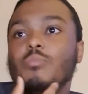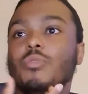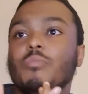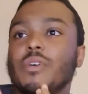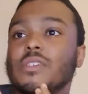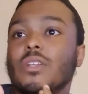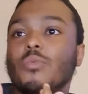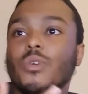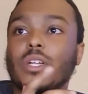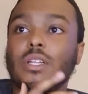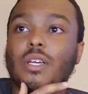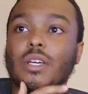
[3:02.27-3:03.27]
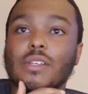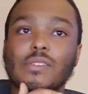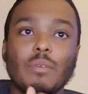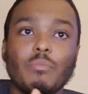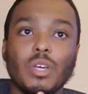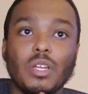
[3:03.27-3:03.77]
But basically what I did is
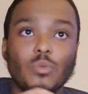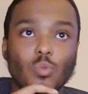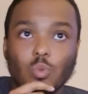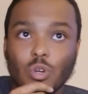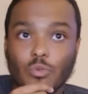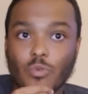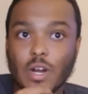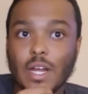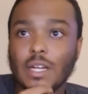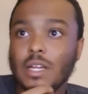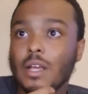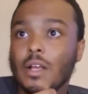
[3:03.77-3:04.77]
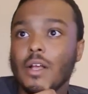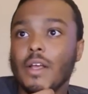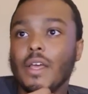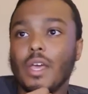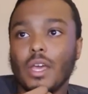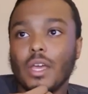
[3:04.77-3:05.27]
I made one rod,
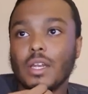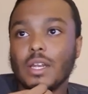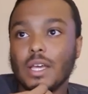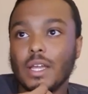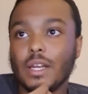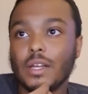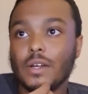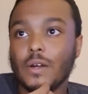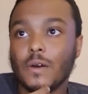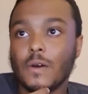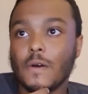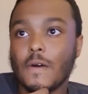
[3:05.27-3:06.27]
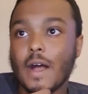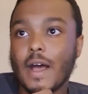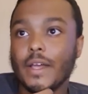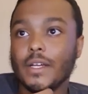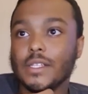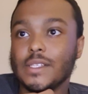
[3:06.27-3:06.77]
and then
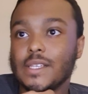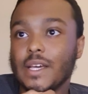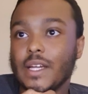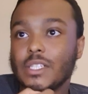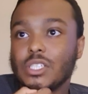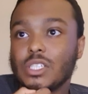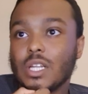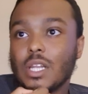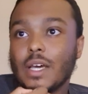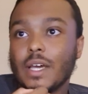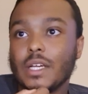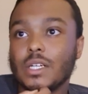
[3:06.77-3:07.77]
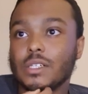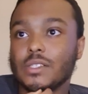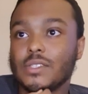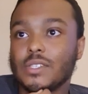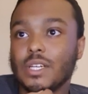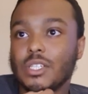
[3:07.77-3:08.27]
I attached like a
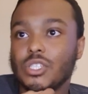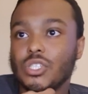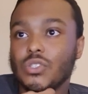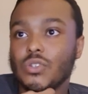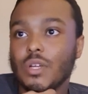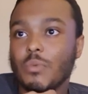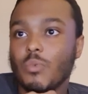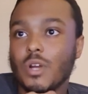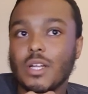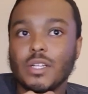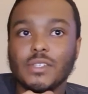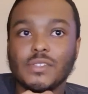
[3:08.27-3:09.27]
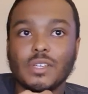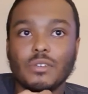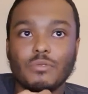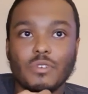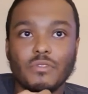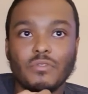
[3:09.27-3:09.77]
sketch to that rod in the
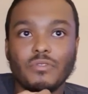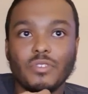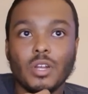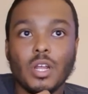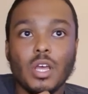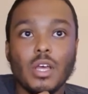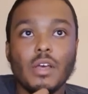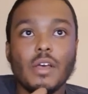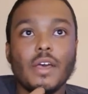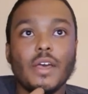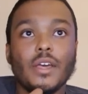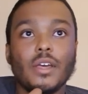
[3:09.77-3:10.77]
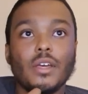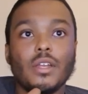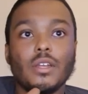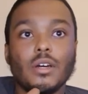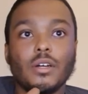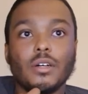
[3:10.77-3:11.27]
center of it,
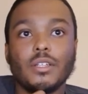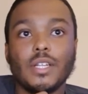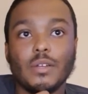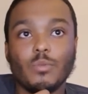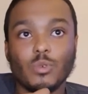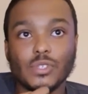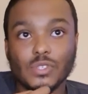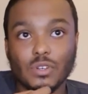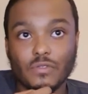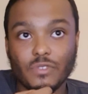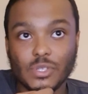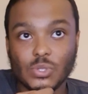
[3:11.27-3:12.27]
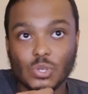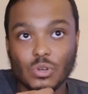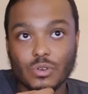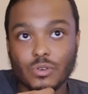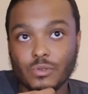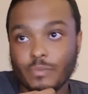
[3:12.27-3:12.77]
and that was of this
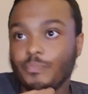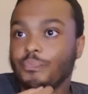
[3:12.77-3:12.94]
circle.